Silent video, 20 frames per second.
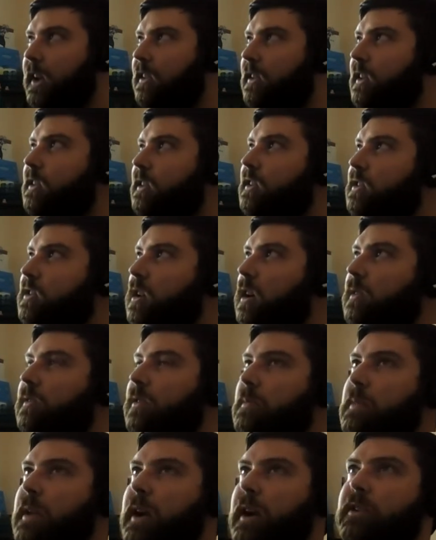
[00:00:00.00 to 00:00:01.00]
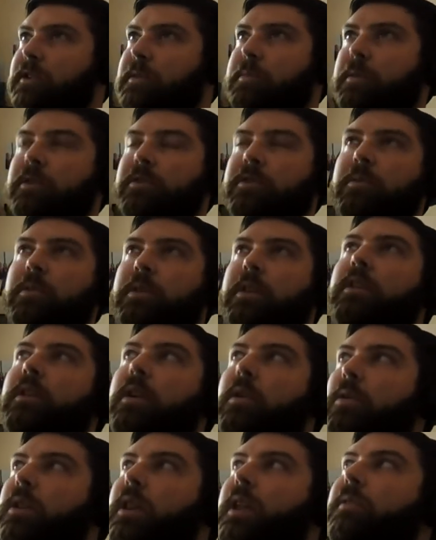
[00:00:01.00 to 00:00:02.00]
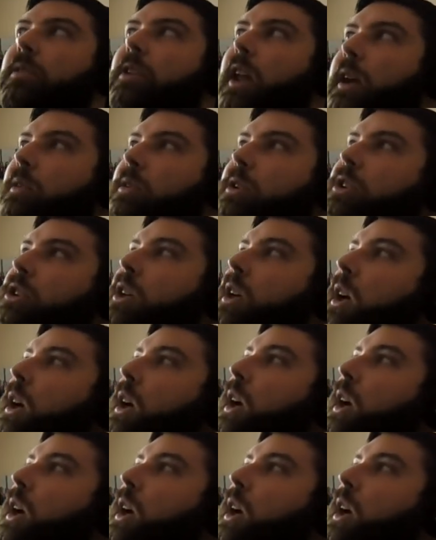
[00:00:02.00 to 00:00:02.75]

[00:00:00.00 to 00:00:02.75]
I think to start from there as opposed to with the lower level language.